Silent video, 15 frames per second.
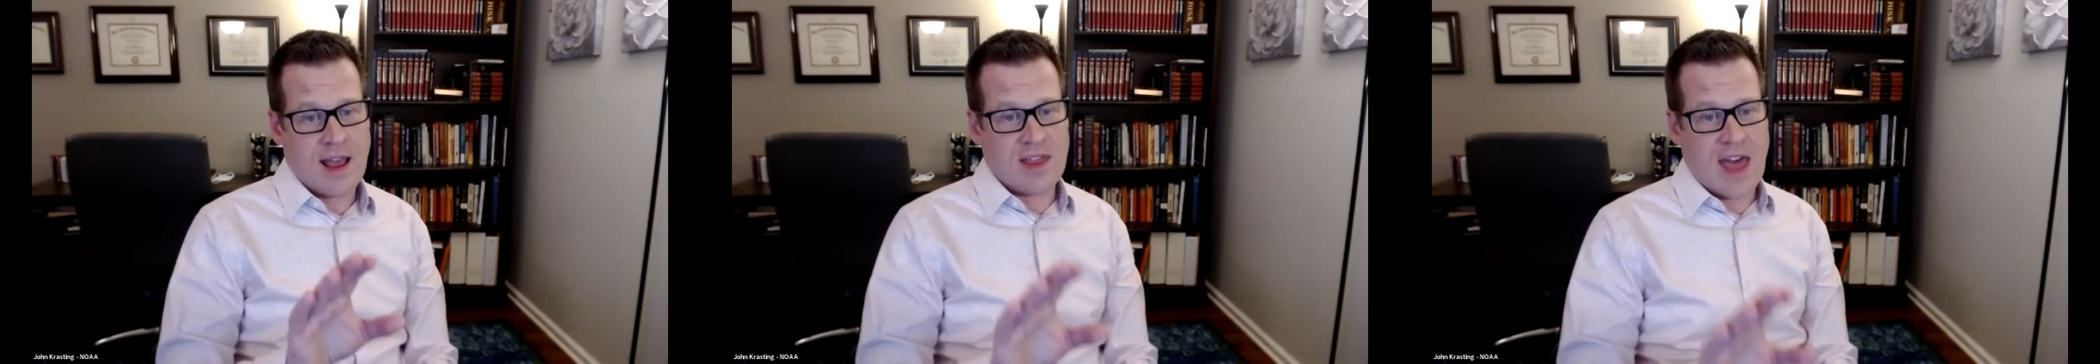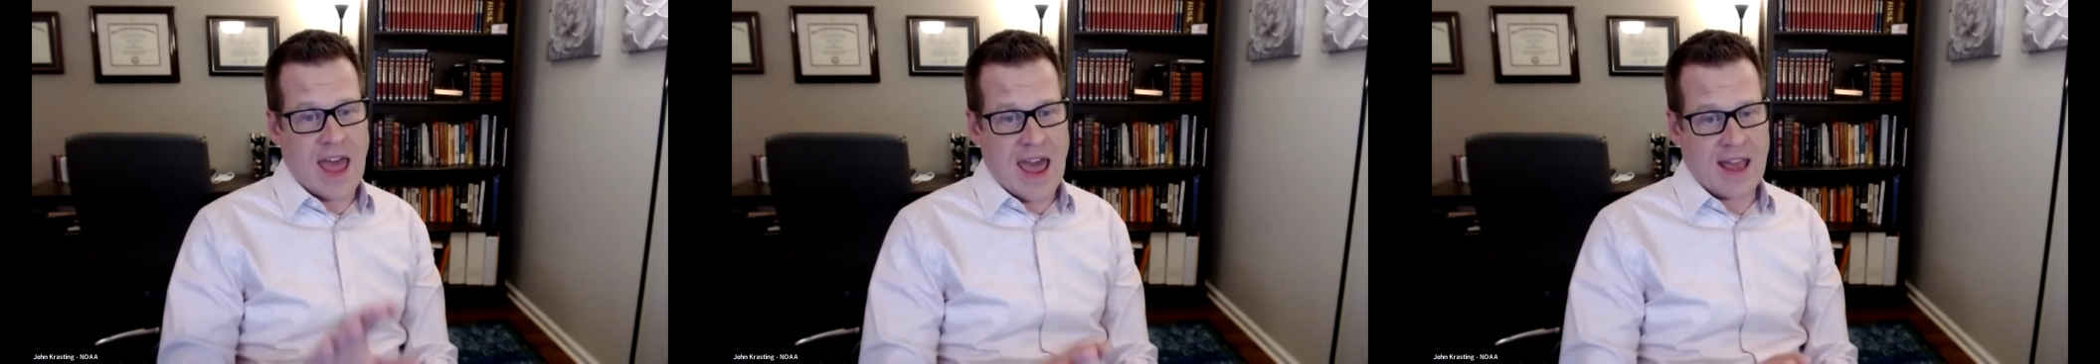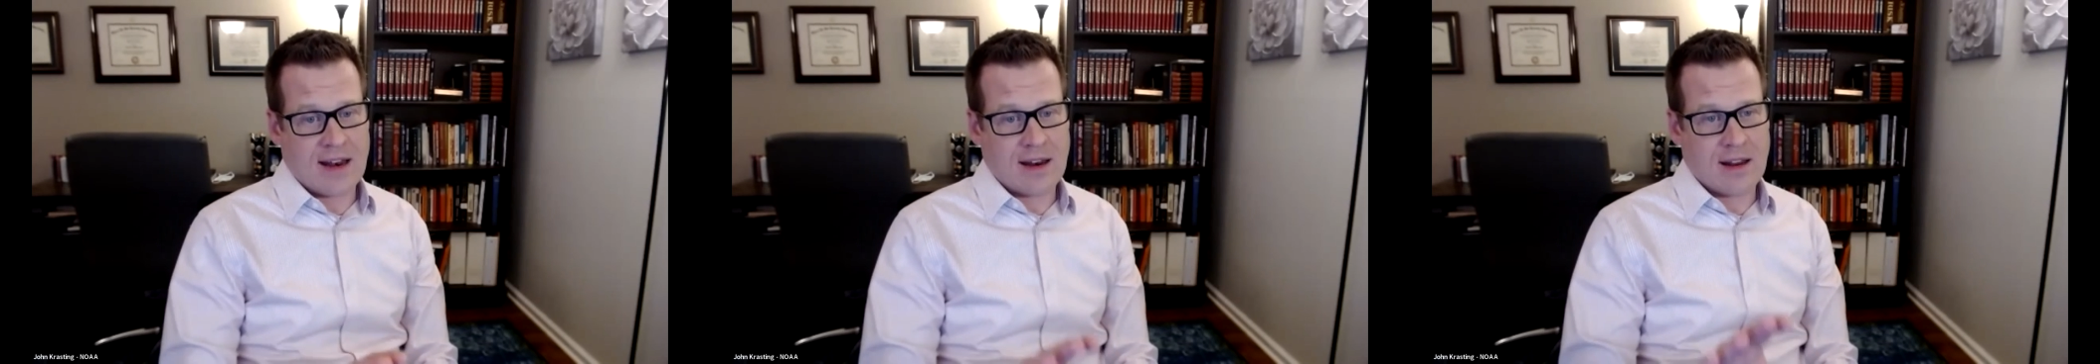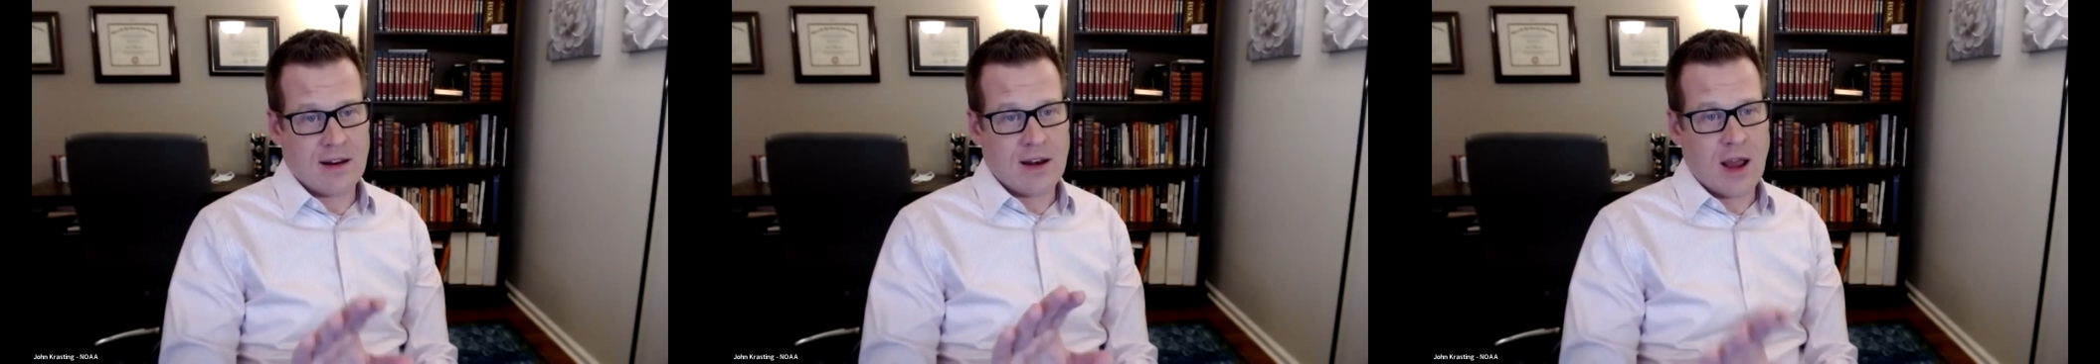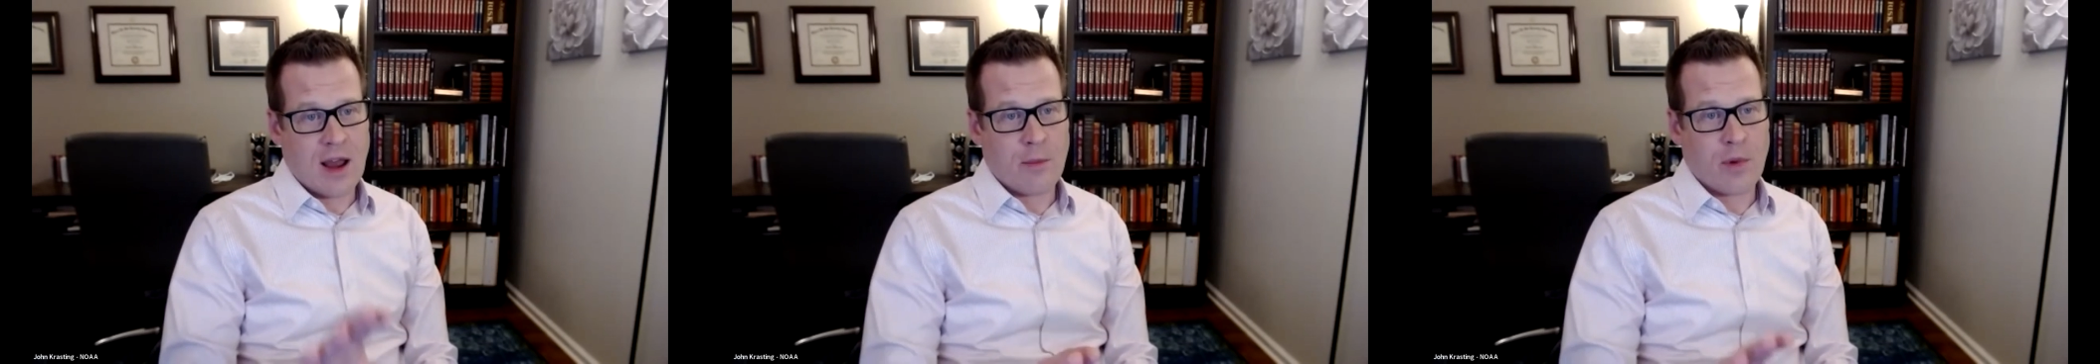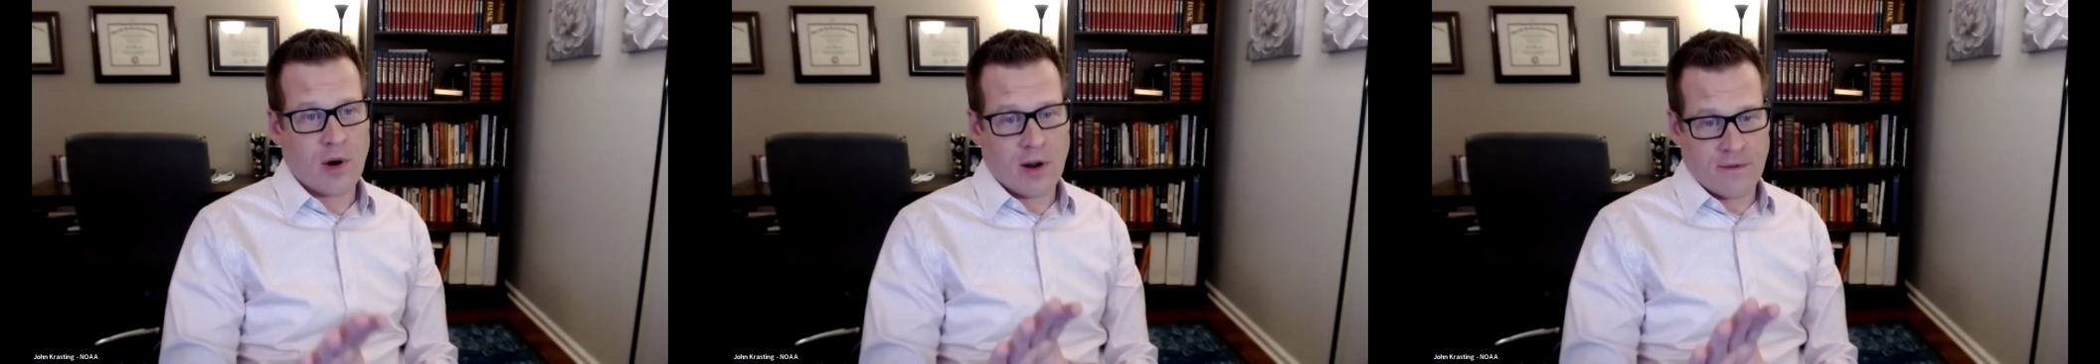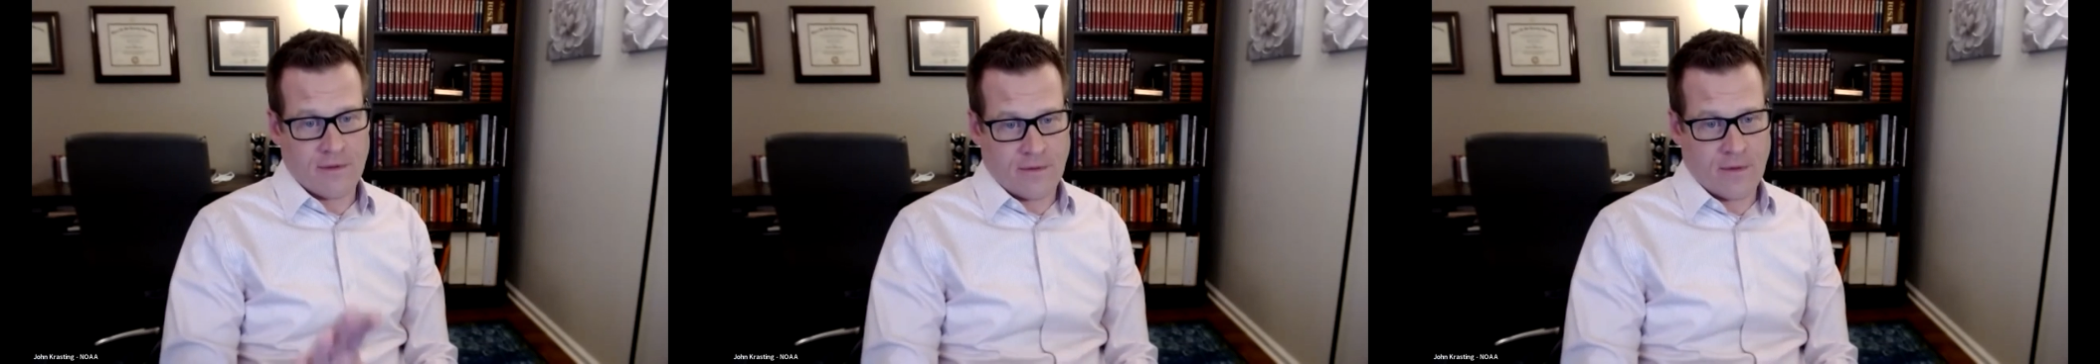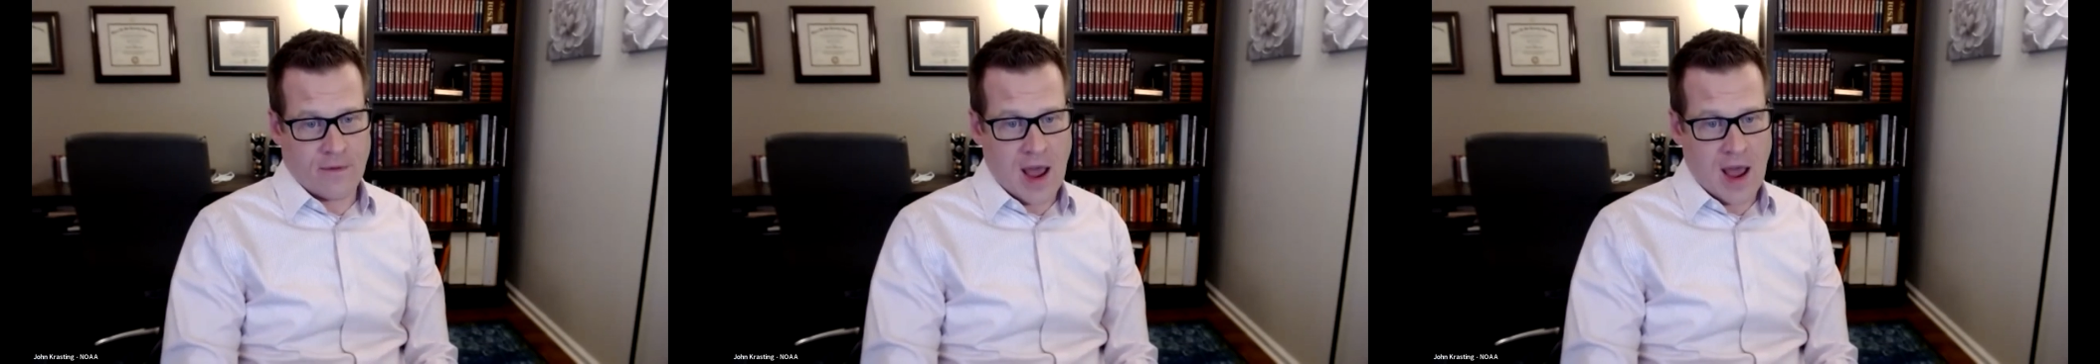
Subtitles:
that number of